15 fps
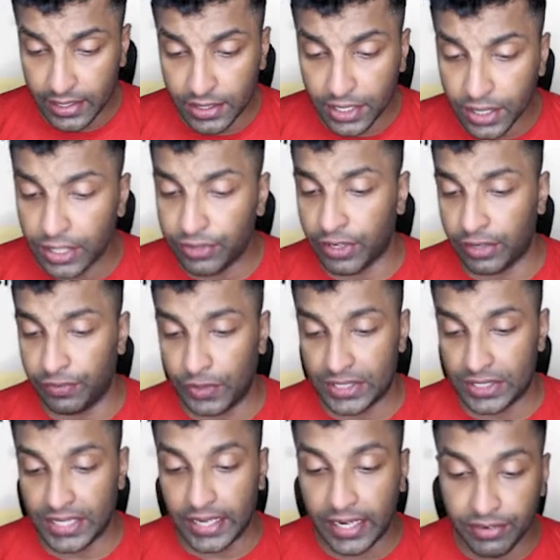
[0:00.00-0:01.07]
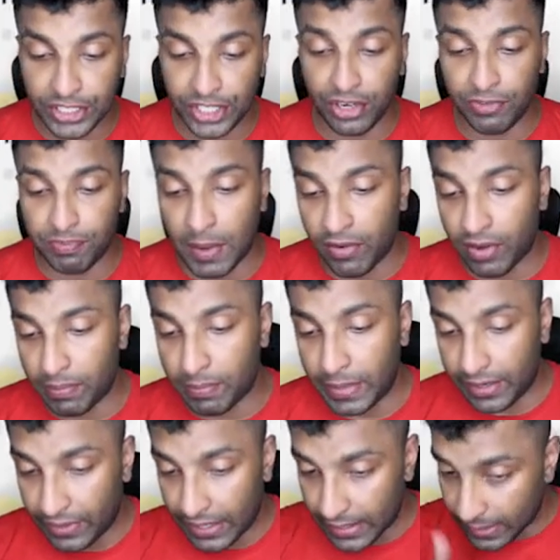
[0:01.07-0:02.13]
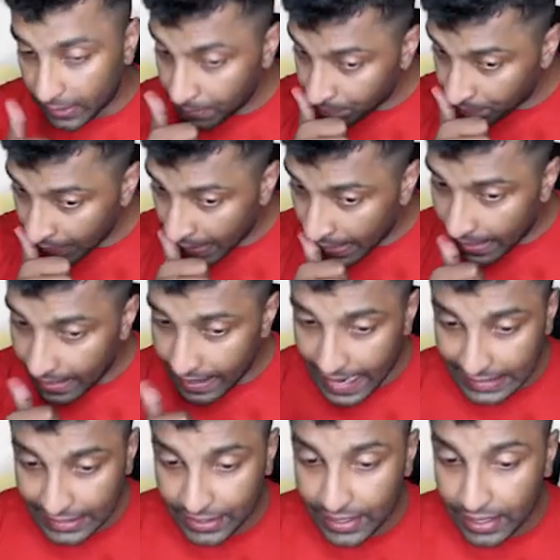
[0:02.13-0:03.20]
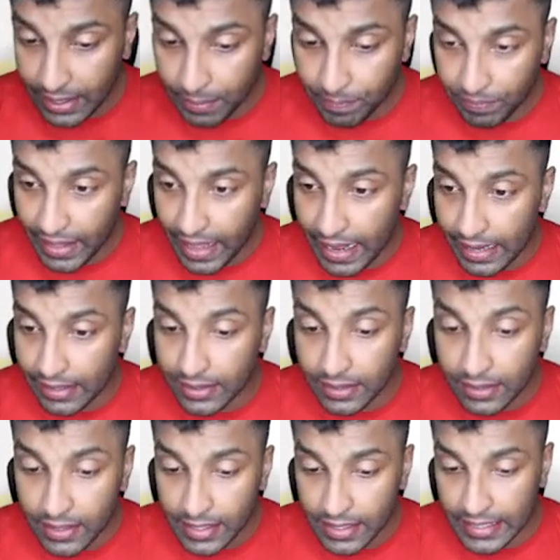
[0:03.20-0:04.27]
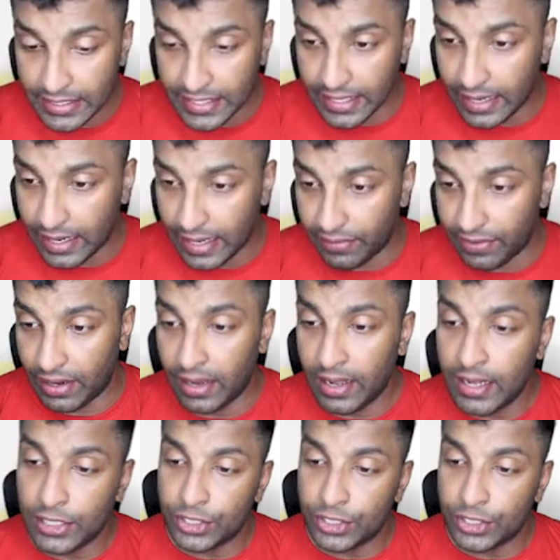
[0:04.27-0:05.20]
the third one, if you see, division of power between the national and the regional level.